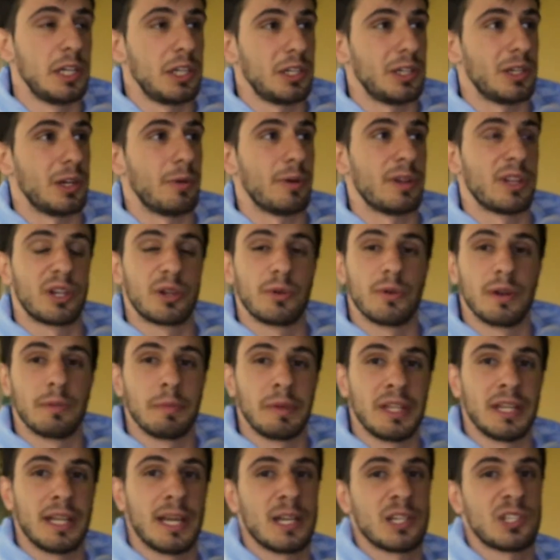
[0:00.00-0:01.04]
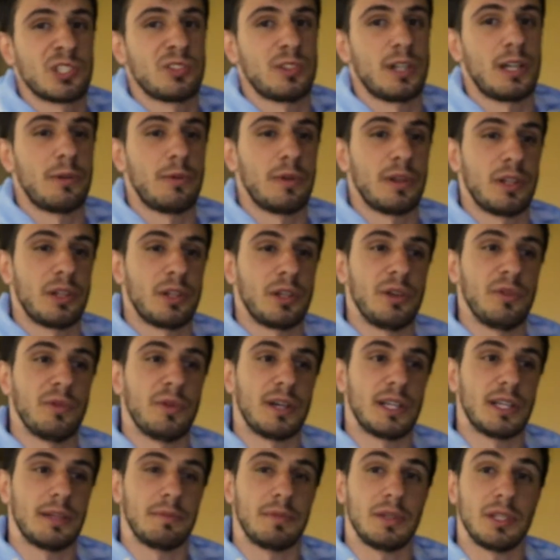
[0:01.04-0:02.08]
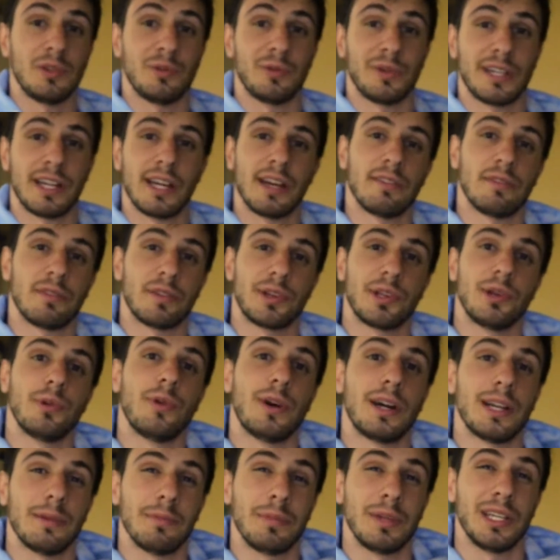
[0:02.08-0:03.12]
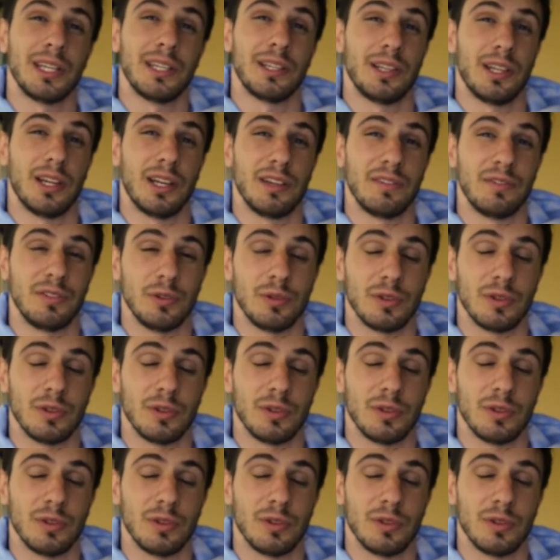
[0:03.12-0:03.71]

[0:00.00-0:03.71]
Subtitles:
You know, whether you want to be an astronaut, whether you want to be whatever you want to be in life,